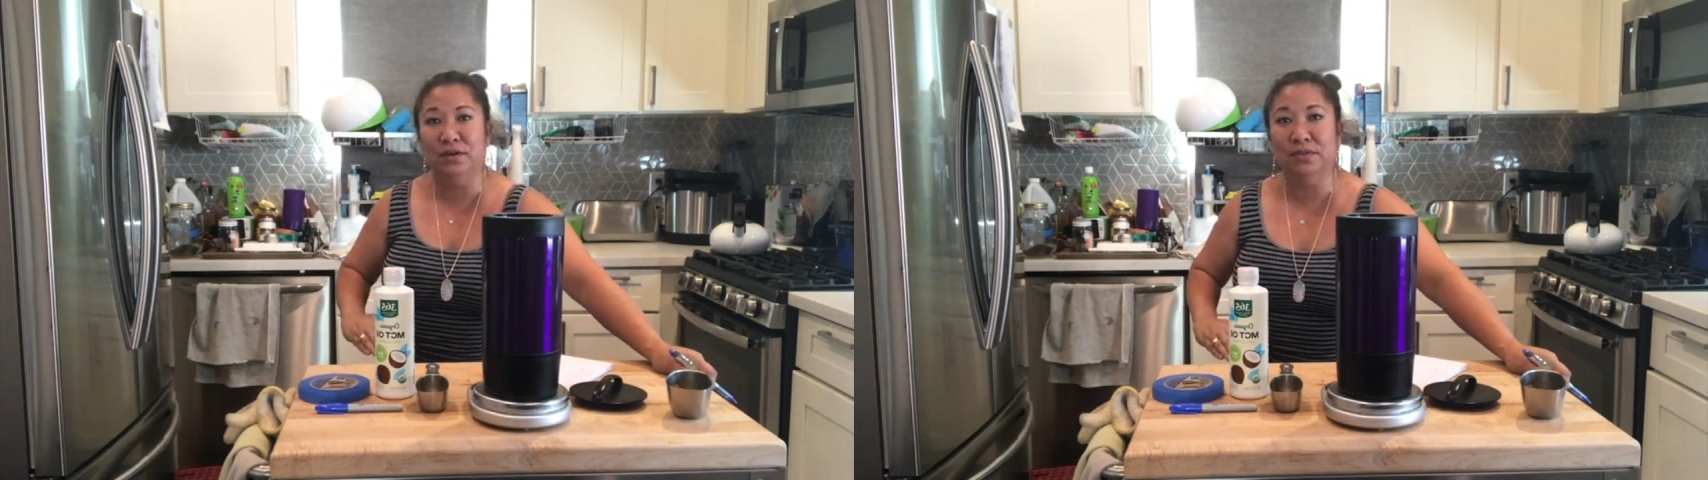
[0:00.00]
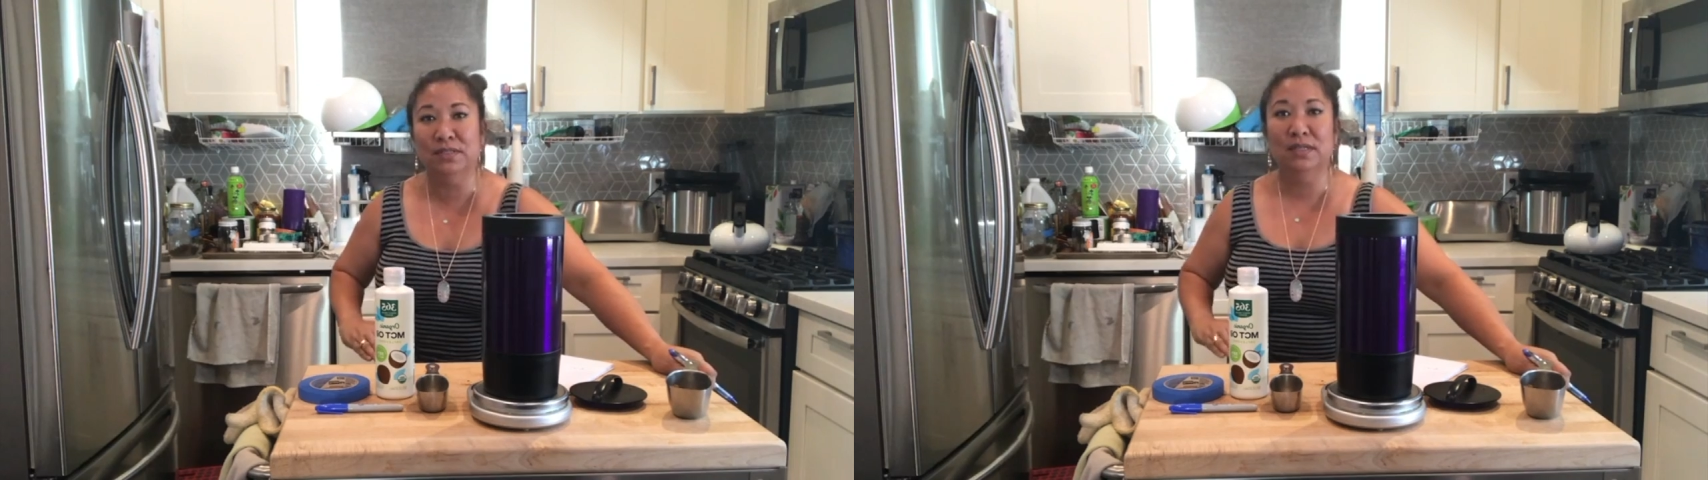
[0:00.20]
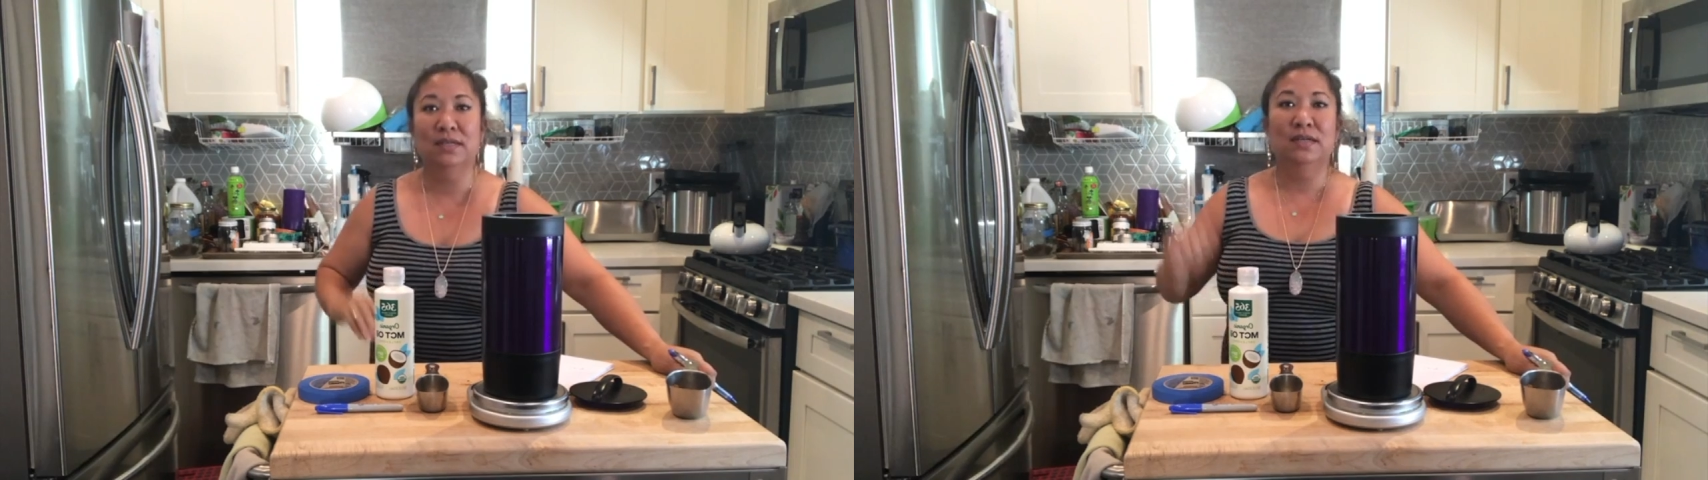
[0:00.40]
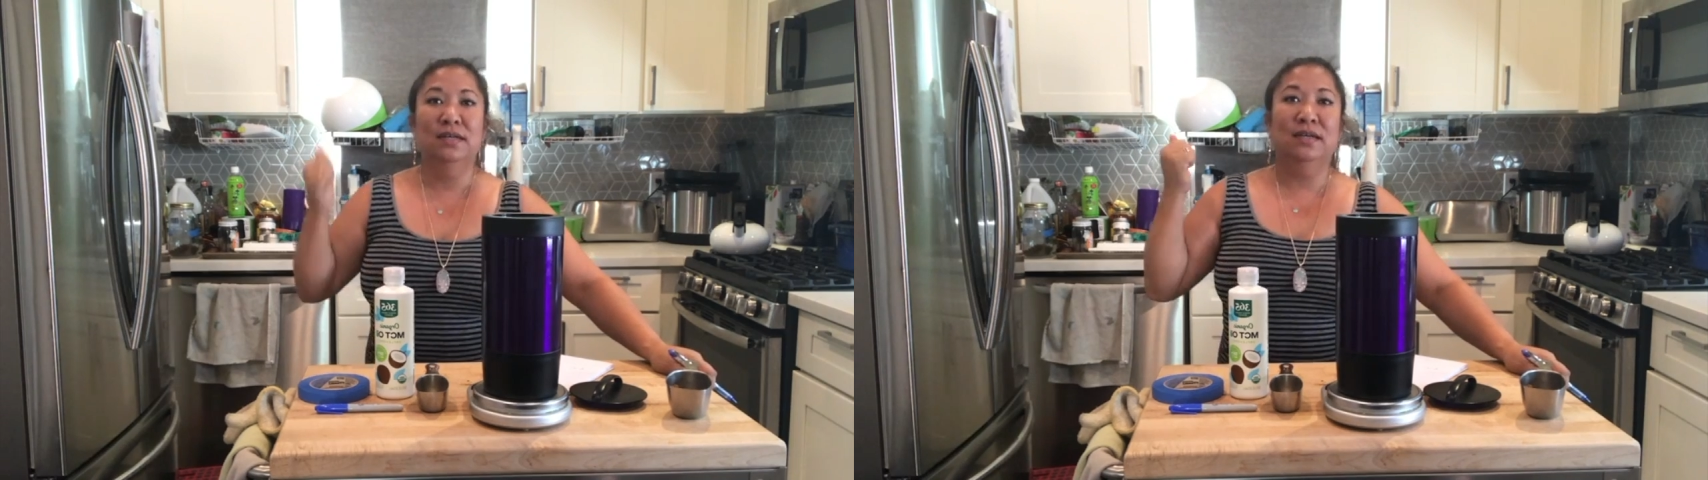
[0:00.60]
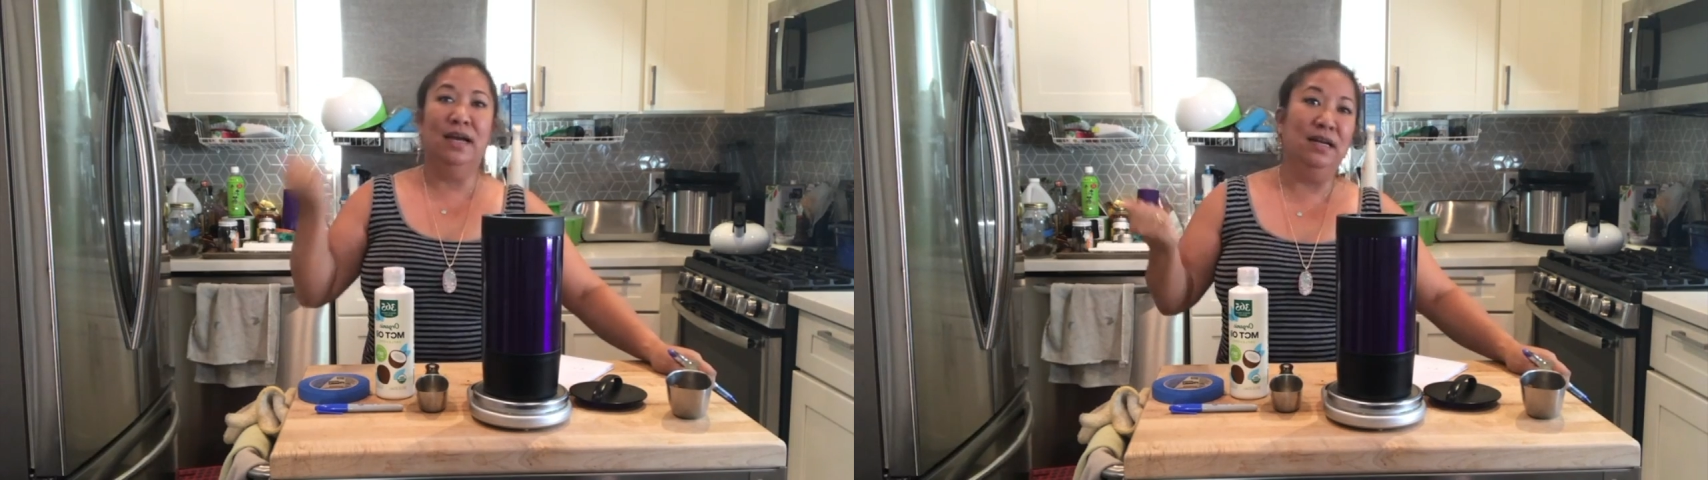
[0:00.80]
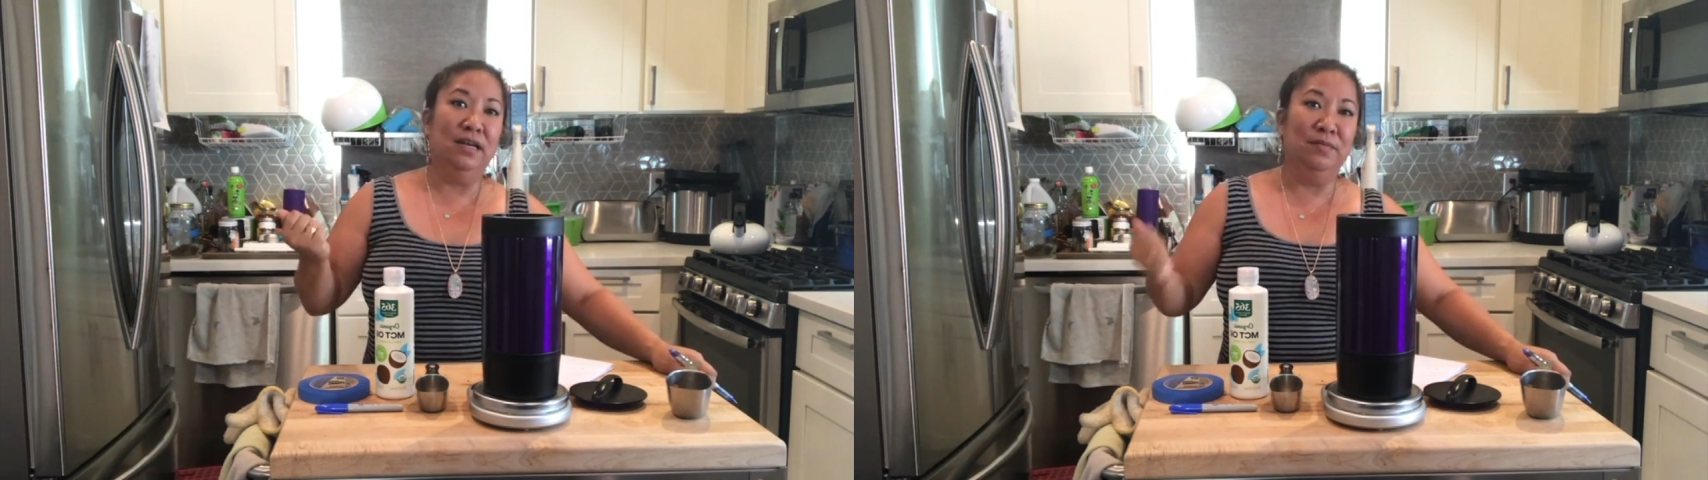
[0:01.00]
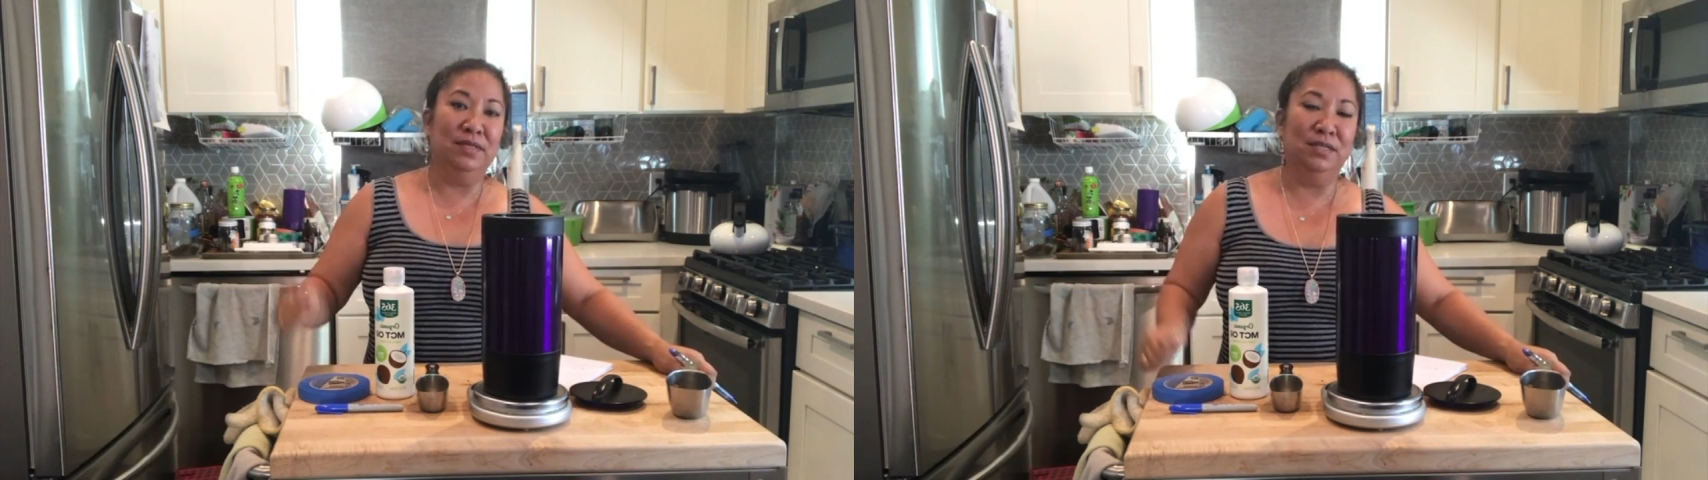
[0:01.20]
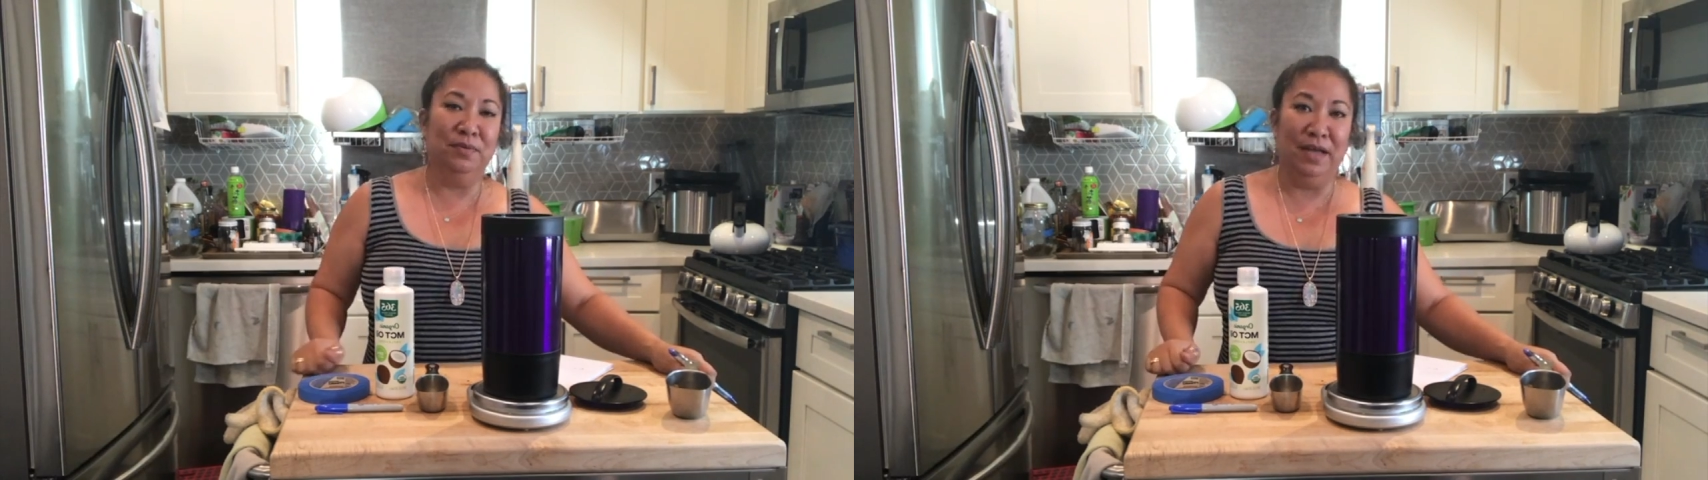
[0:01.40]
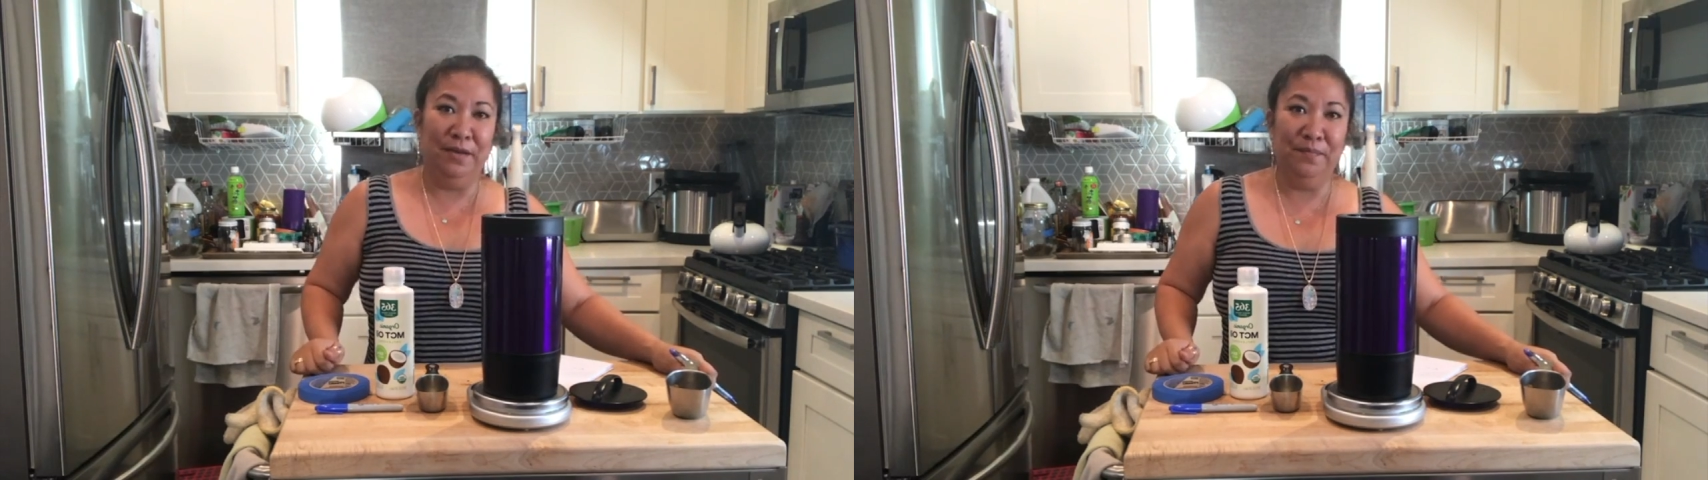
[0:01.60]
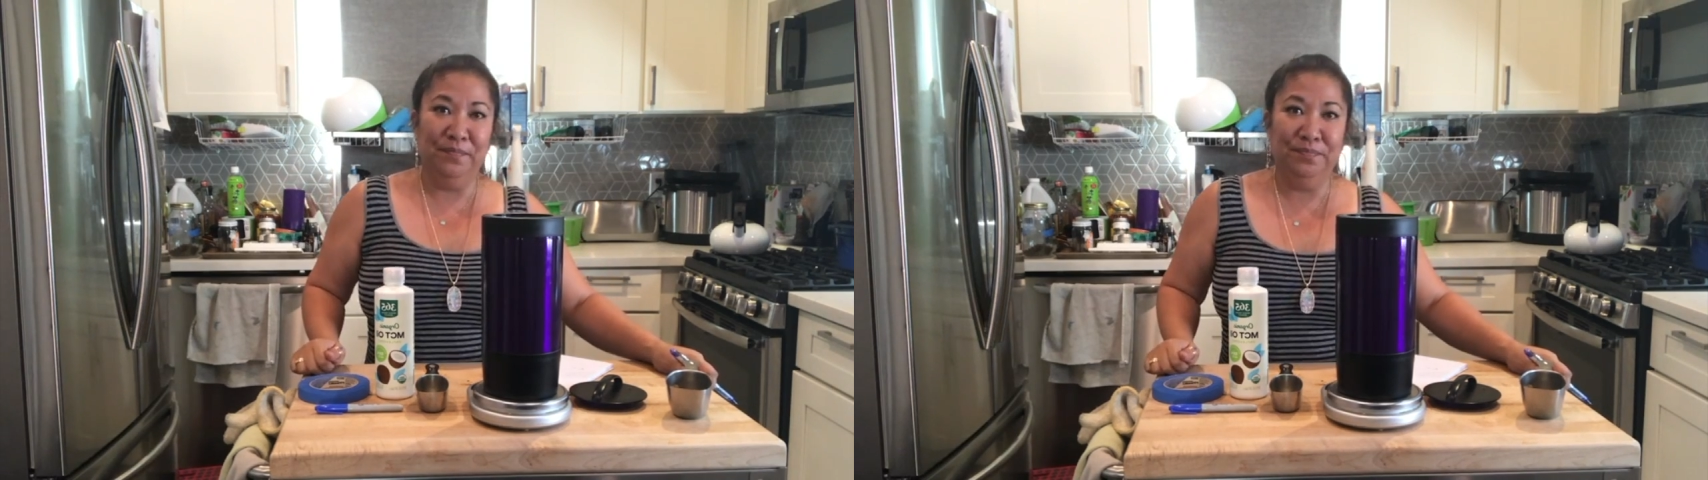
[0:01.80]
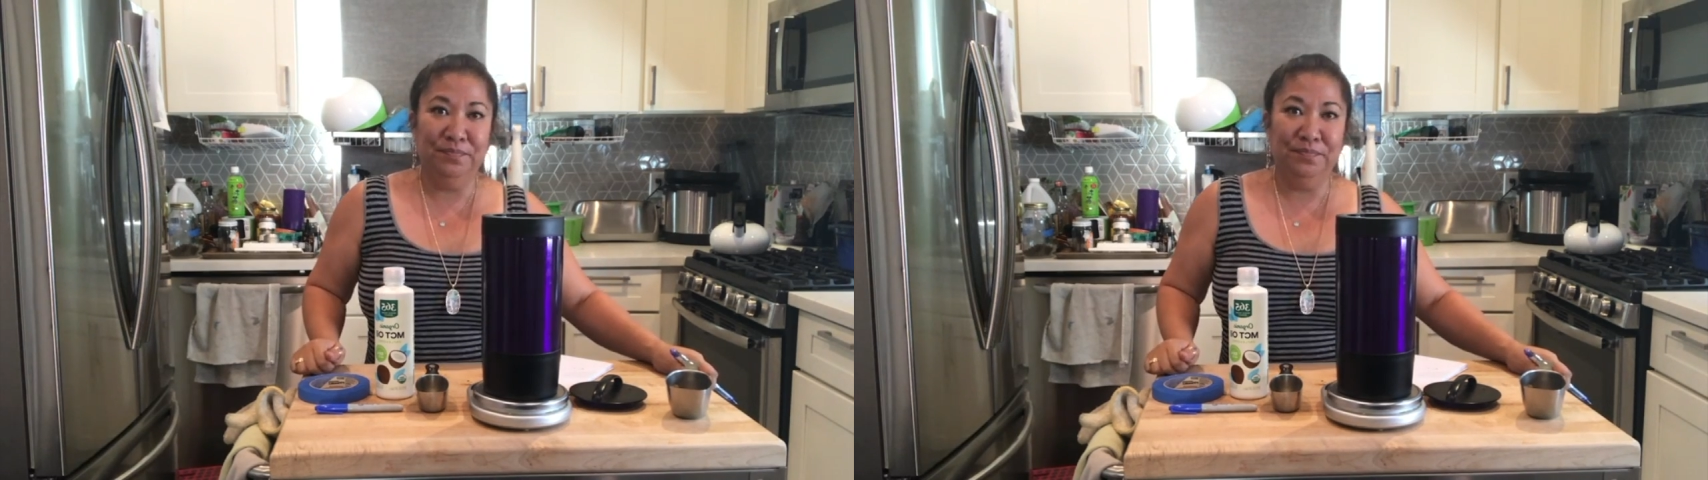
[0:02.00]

dose, kind of comes into play.